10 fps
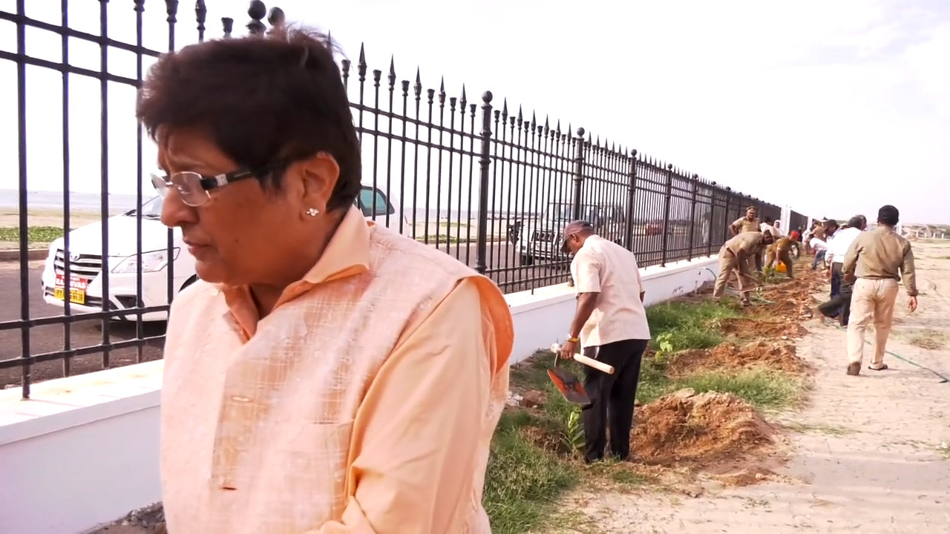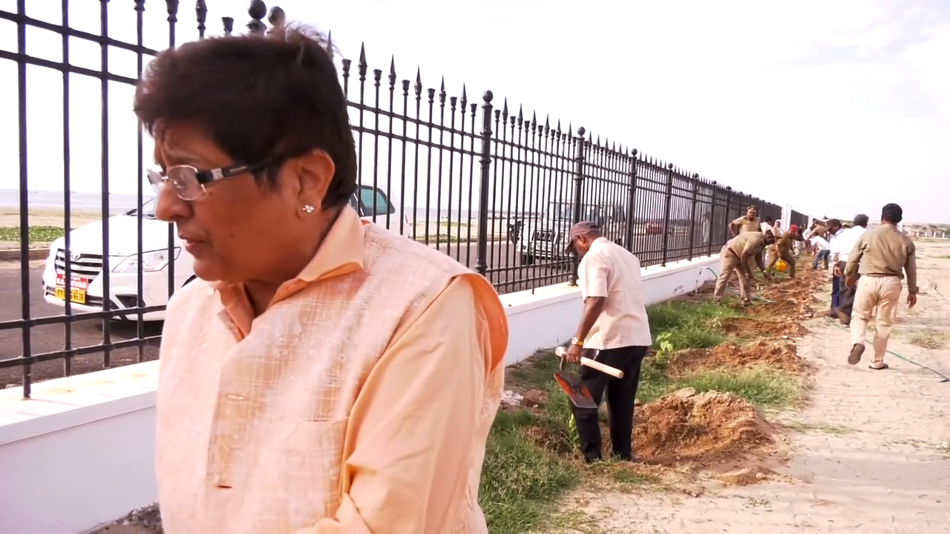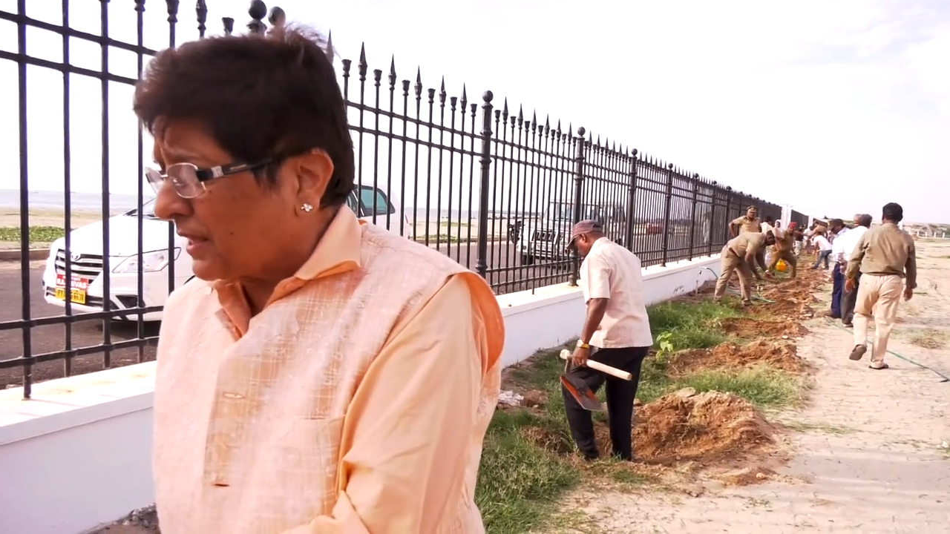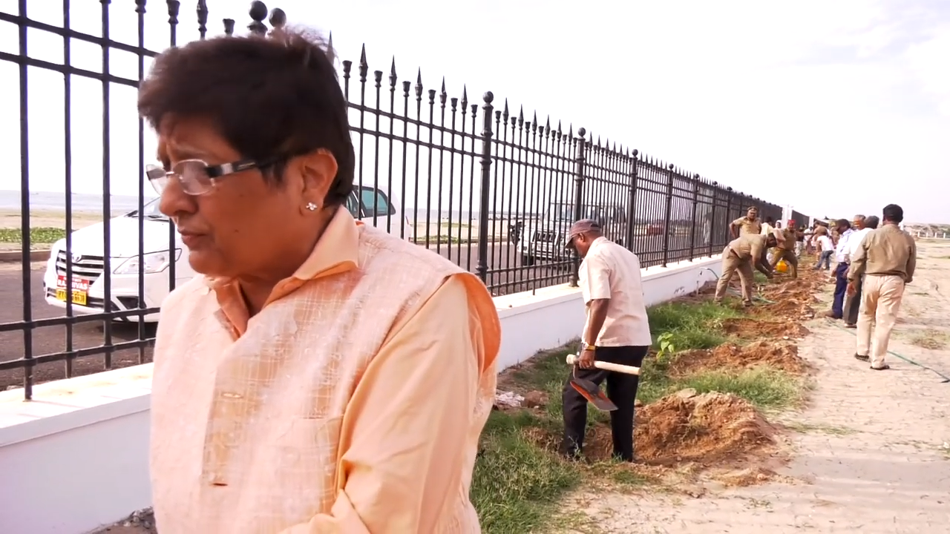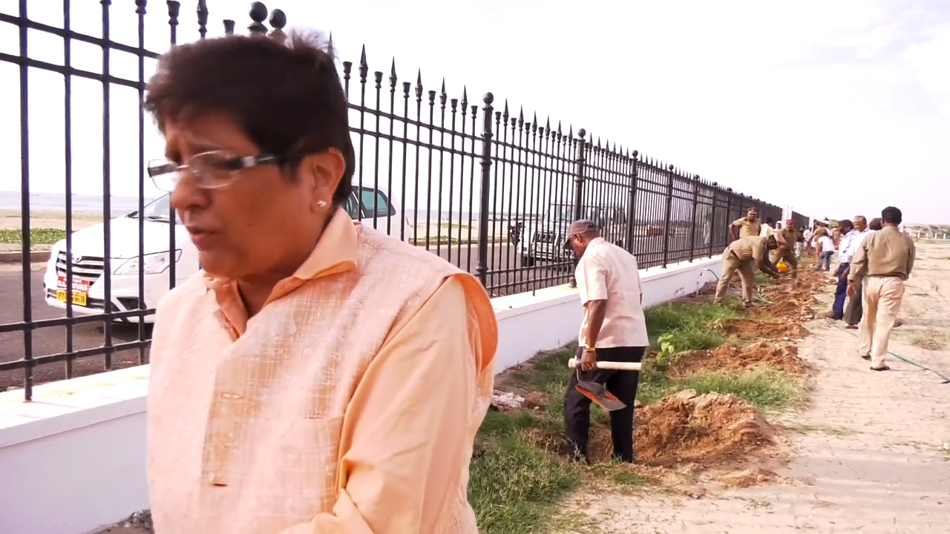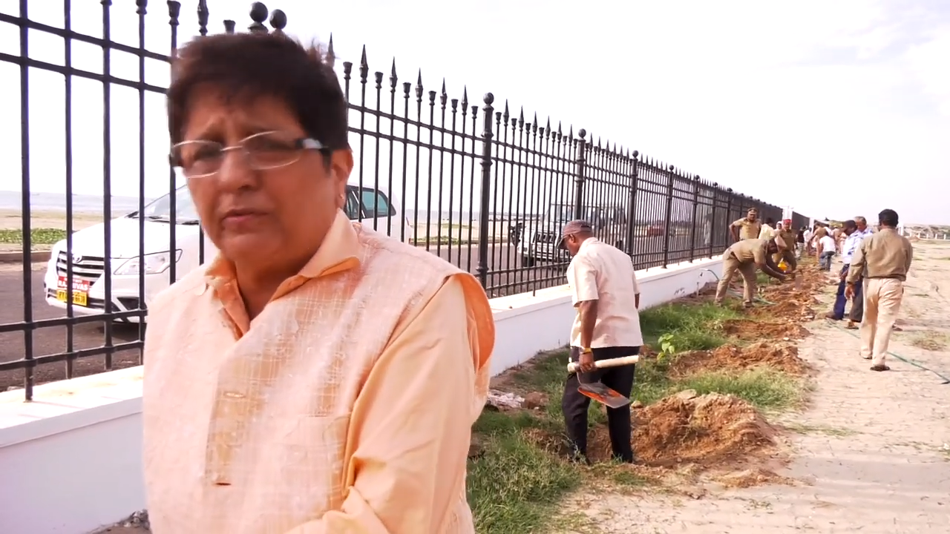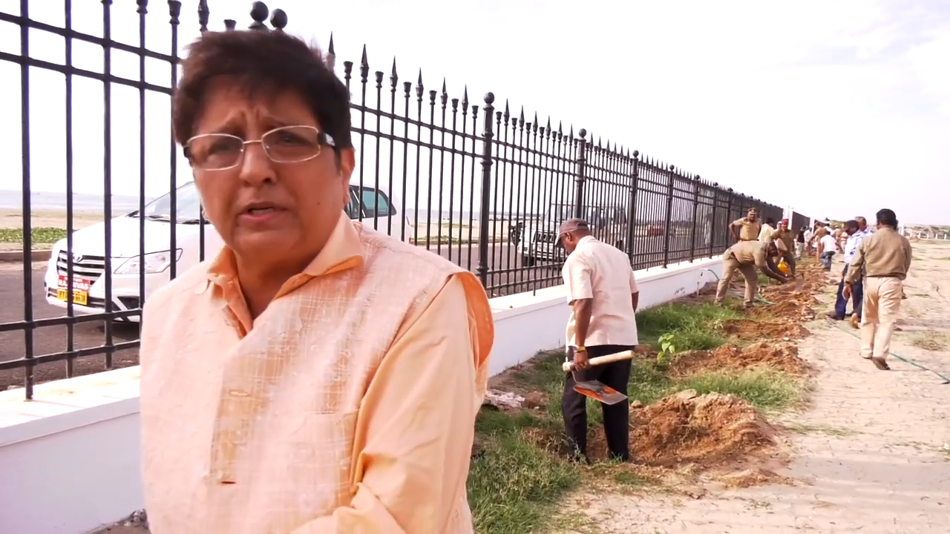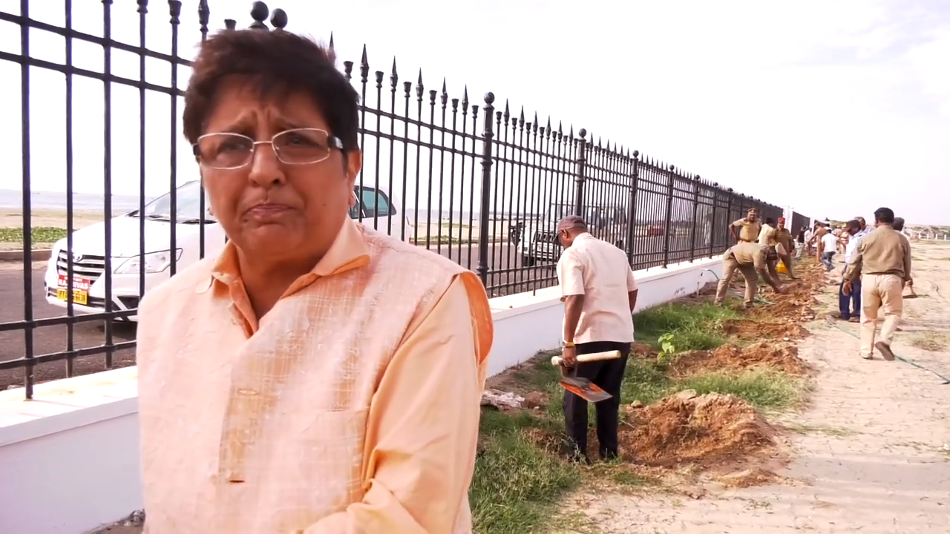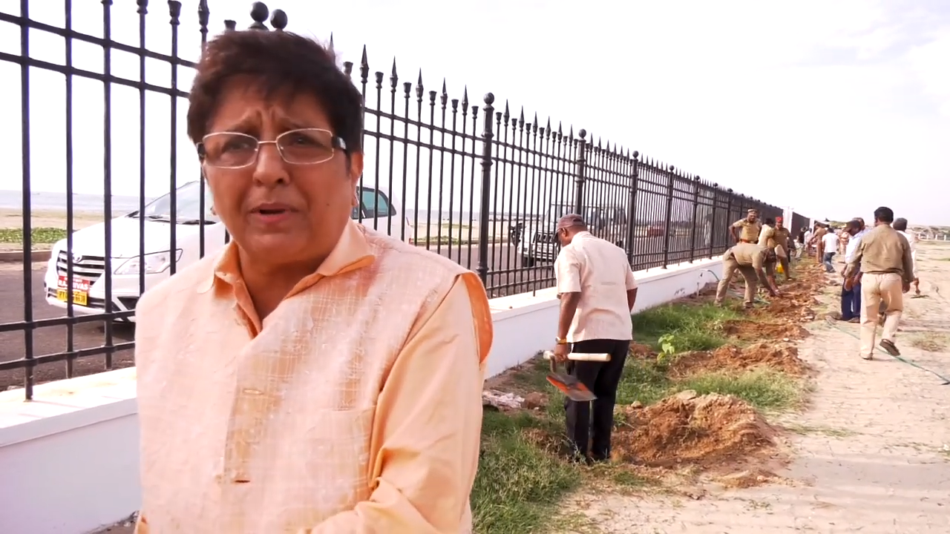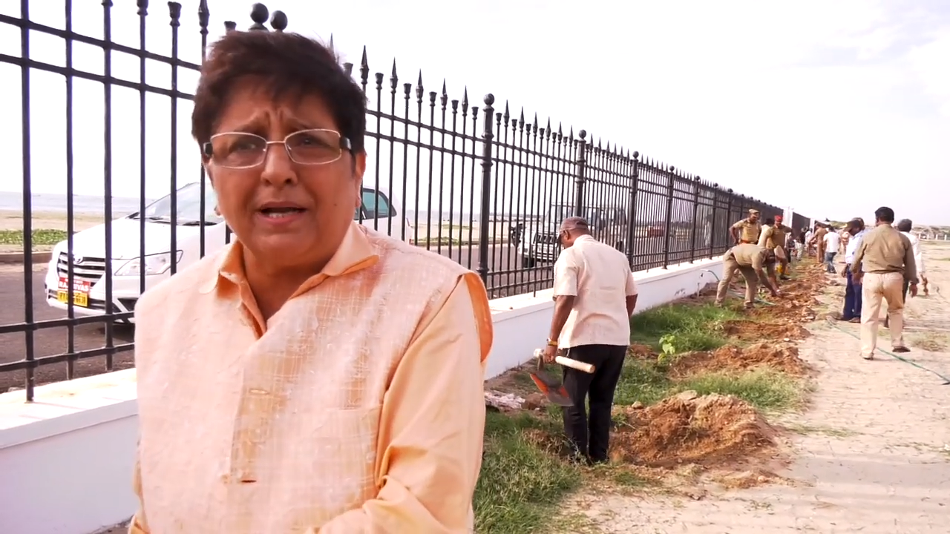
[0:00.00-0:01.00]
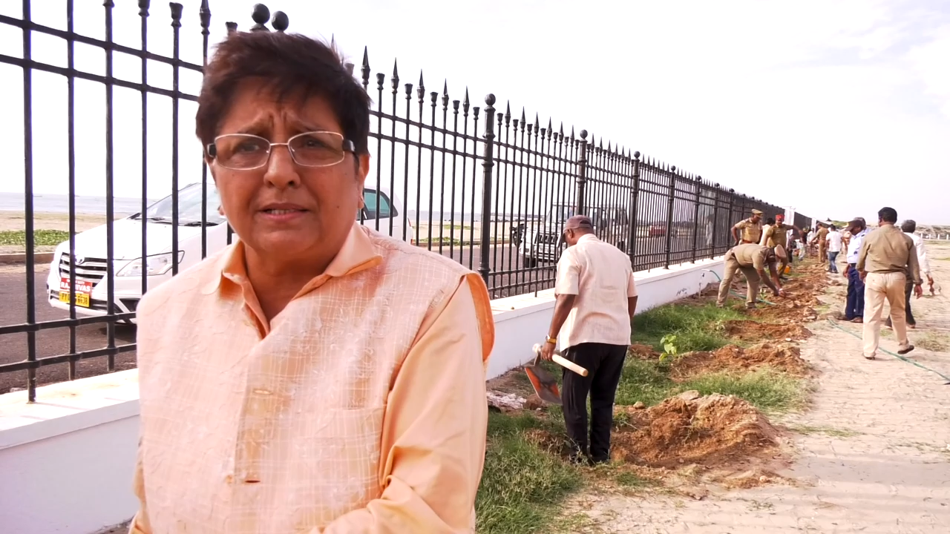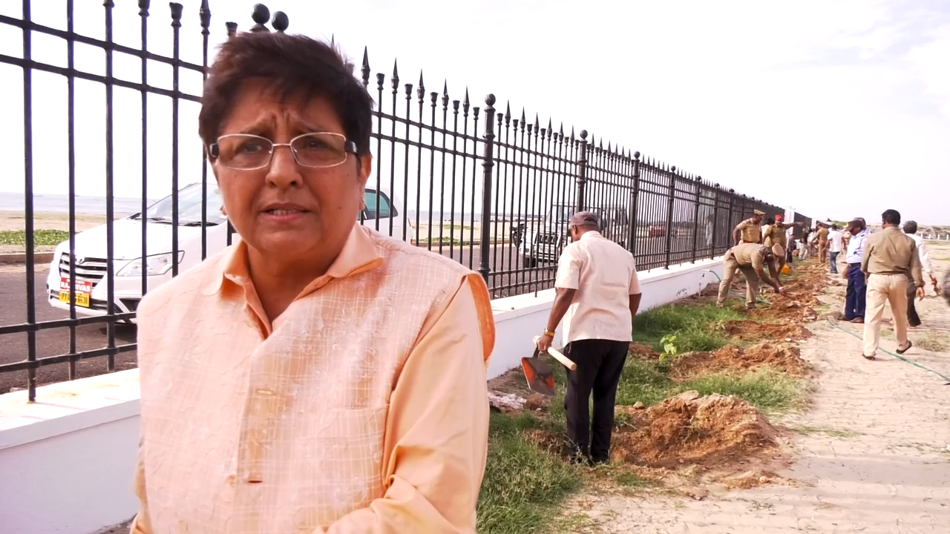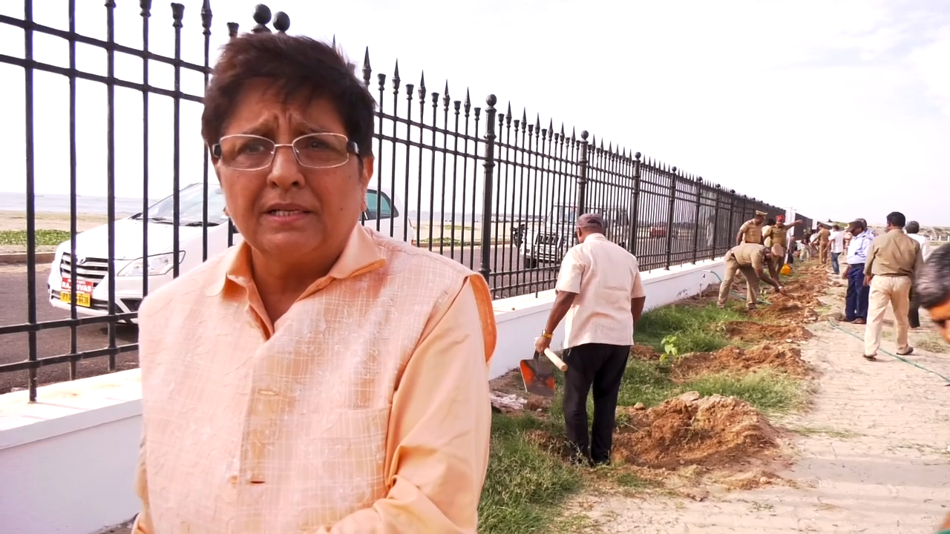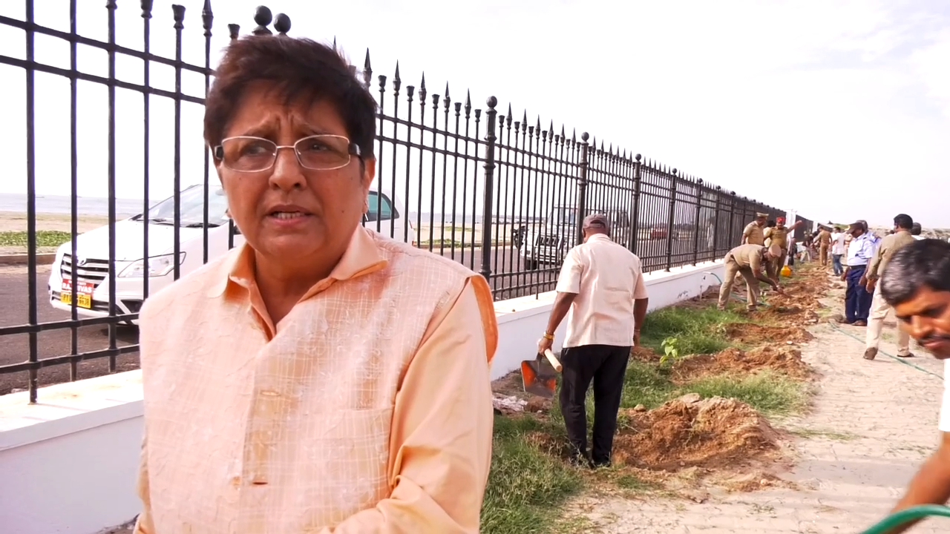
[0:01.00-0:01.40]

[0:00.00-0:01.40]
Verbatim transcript: fast forward a plant.